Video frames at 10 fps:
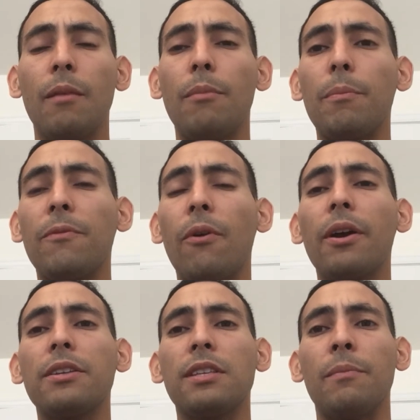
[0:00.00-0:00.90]
But before I
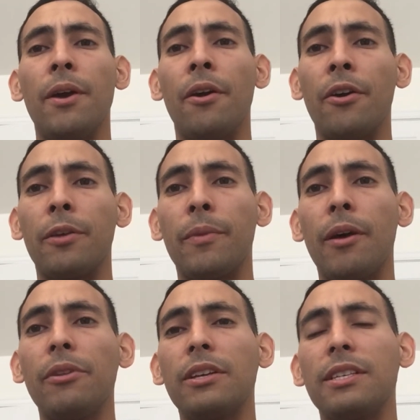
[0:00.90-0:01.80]
get to the main argument, I
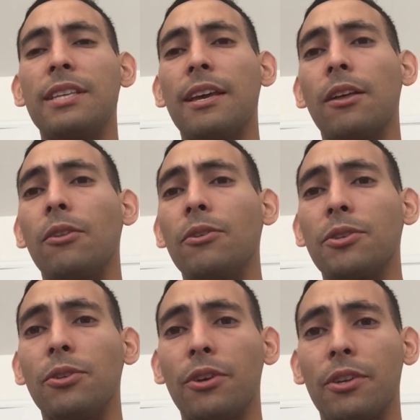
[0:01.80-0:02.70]
would like to take a
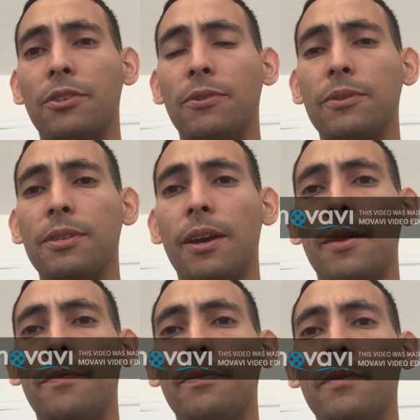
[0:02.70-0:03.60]
closer look at suicide.